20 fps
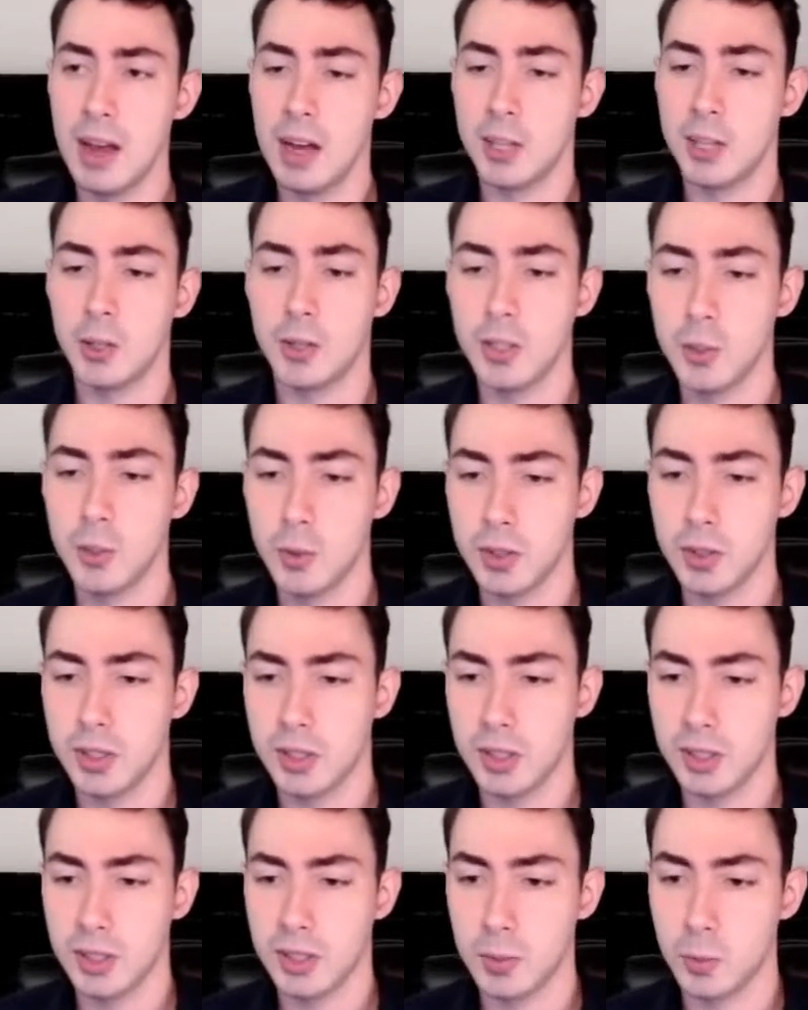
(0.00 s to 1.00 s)
So this
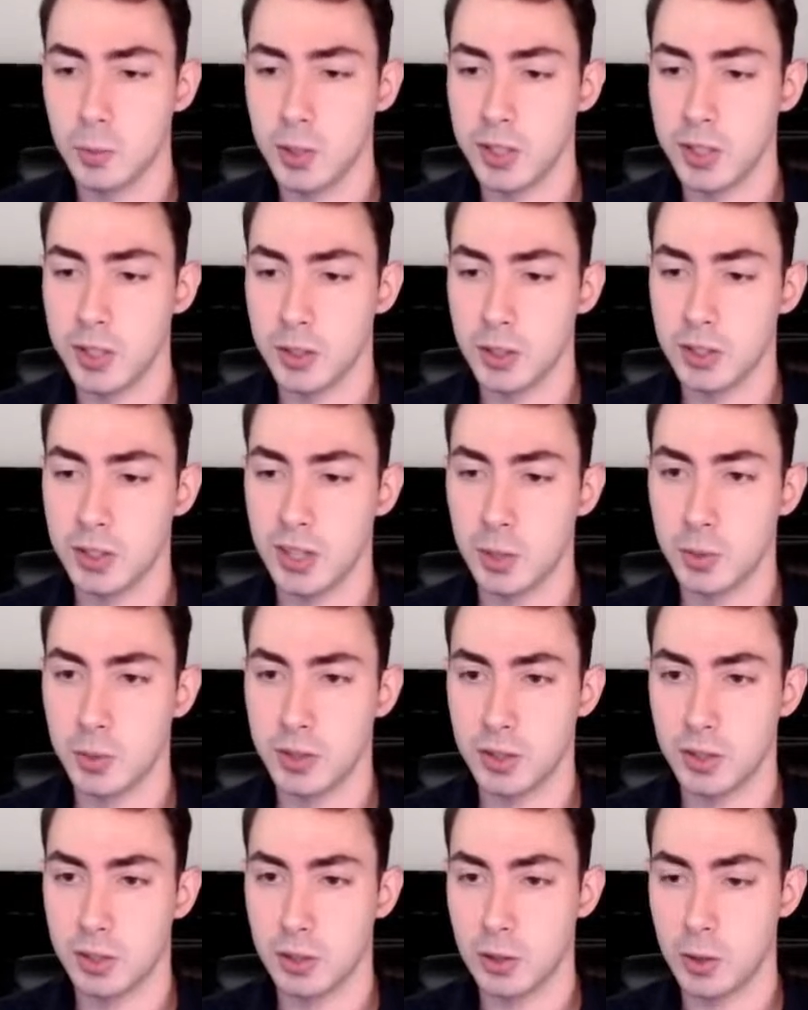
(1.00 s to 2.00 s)
was some research that was
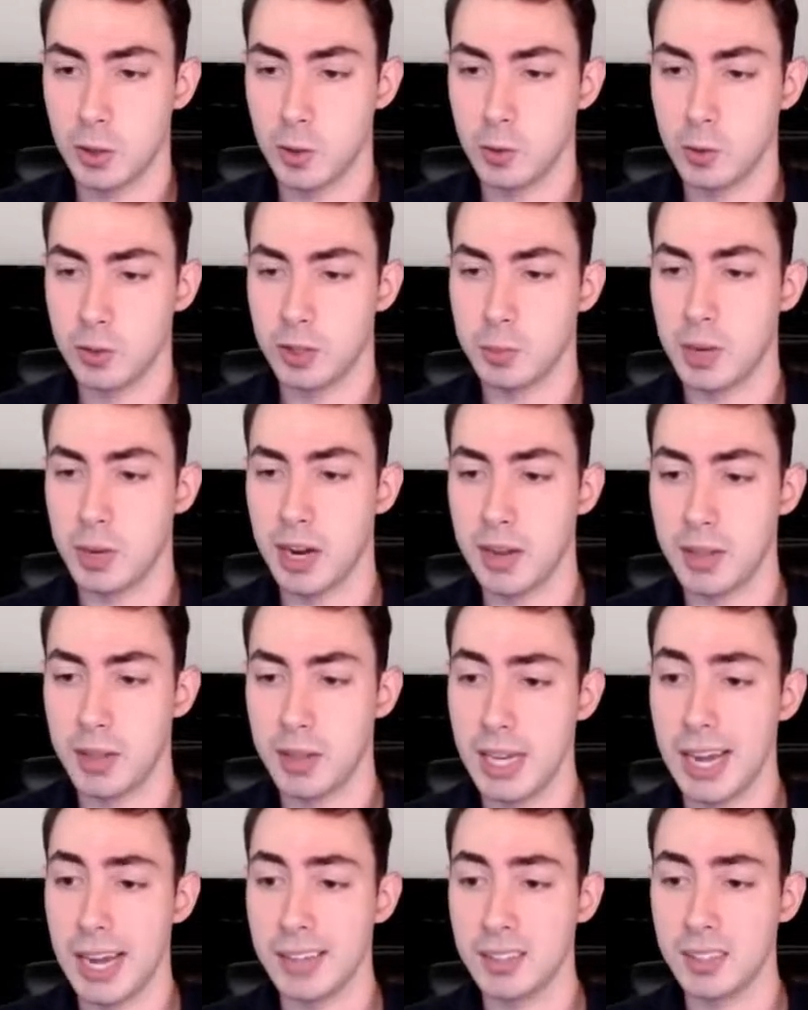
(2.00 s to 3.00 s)
disclosed by
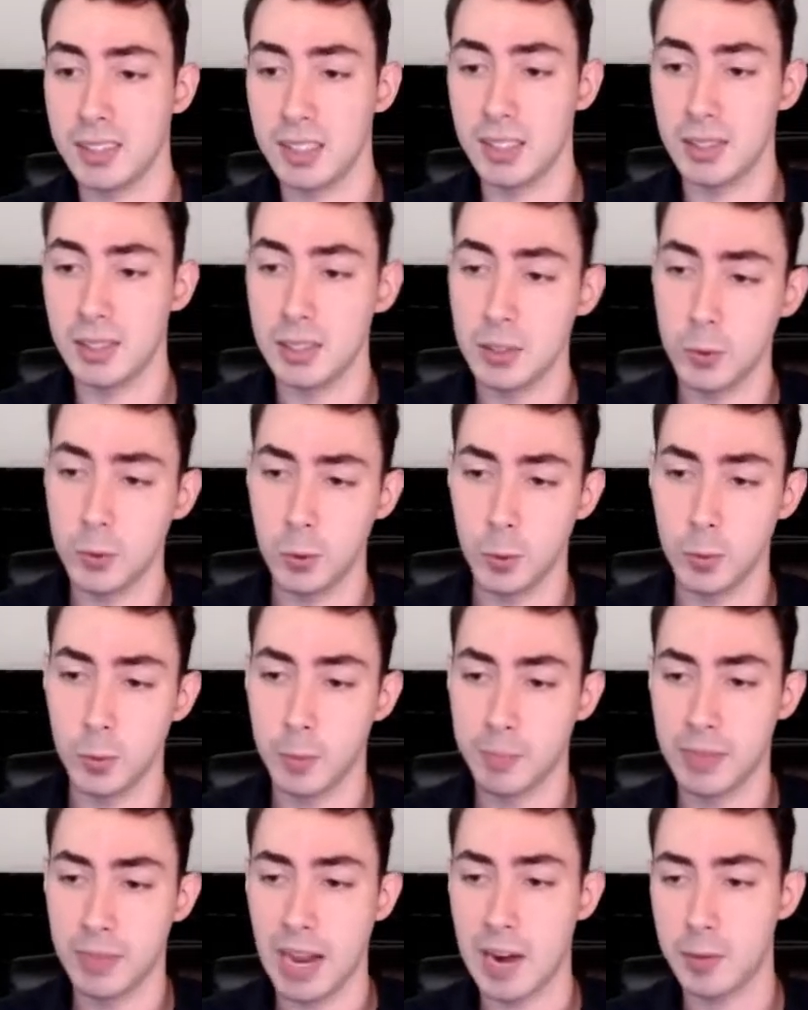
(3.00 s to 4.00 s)
the NCC group
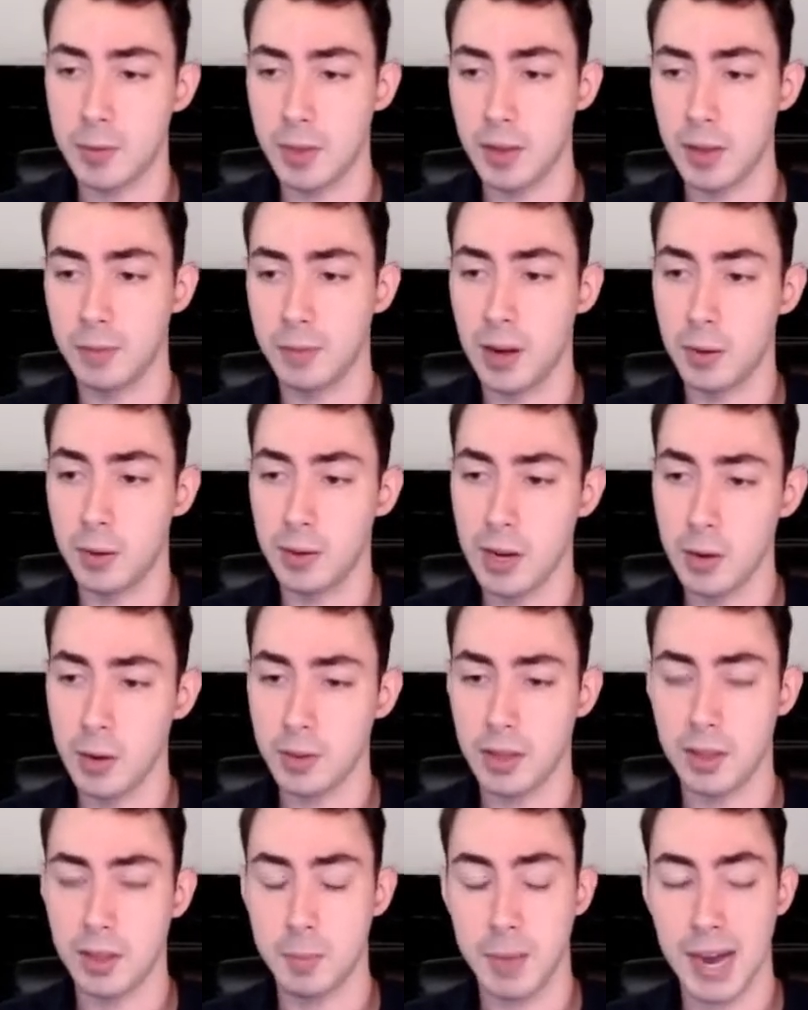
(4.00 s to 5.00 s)
after they found out
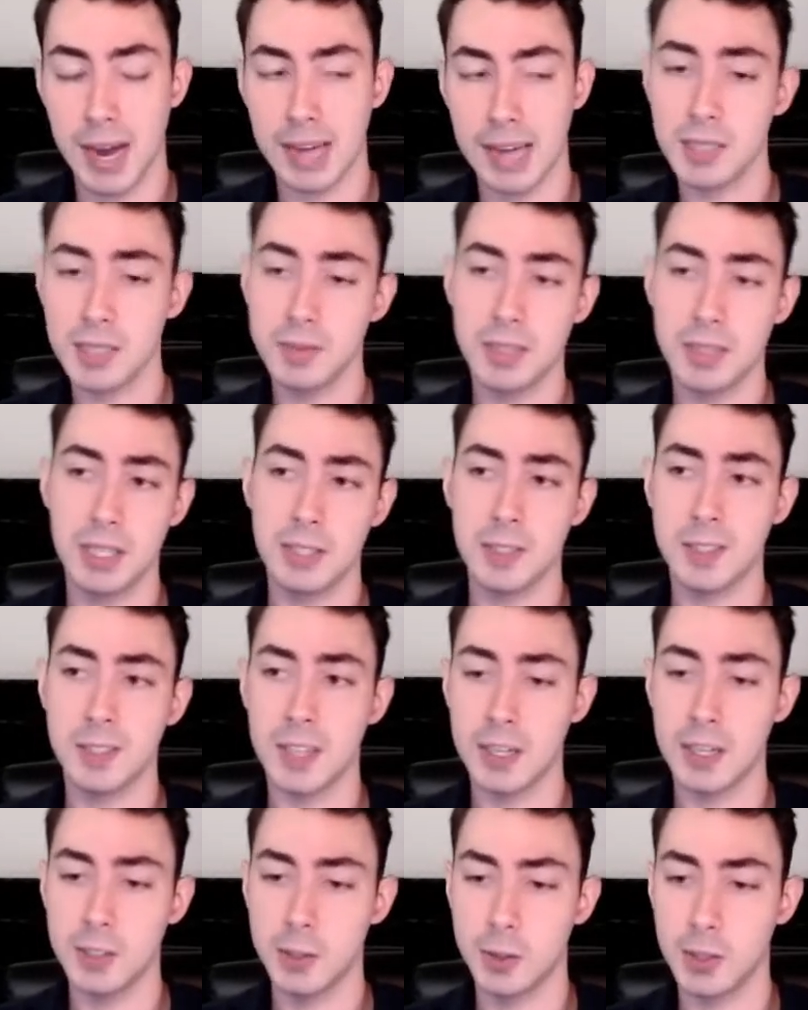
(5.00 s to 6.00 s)
that the passive keyless
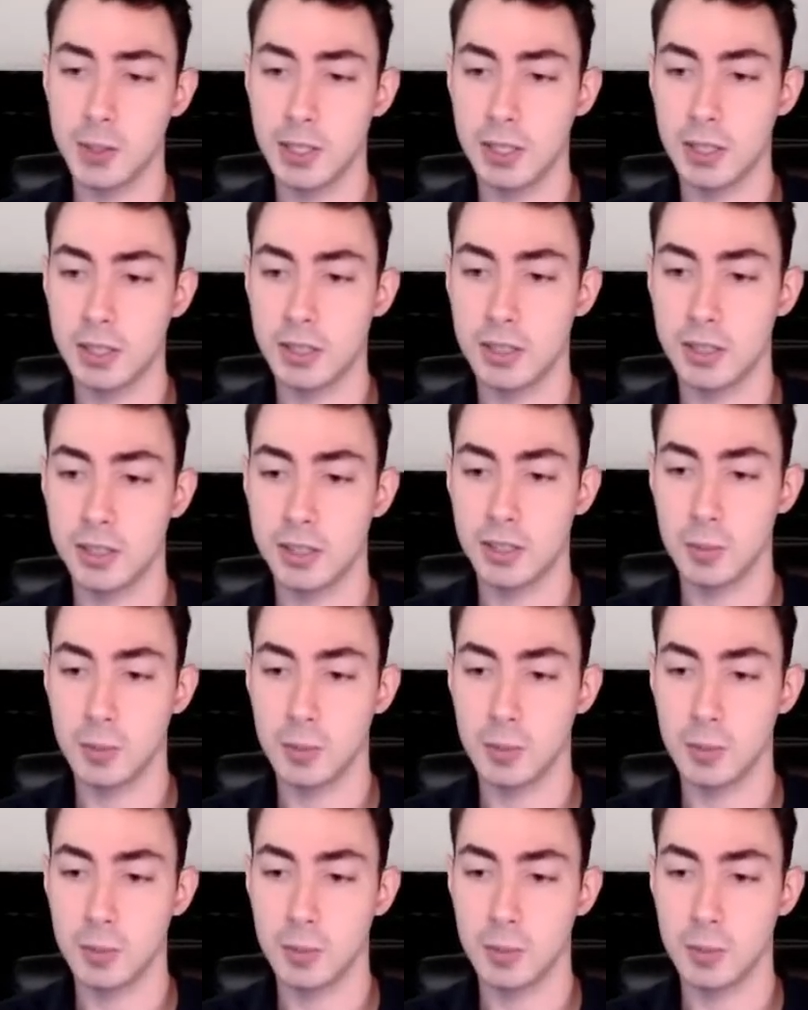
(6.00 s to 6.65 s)
entry system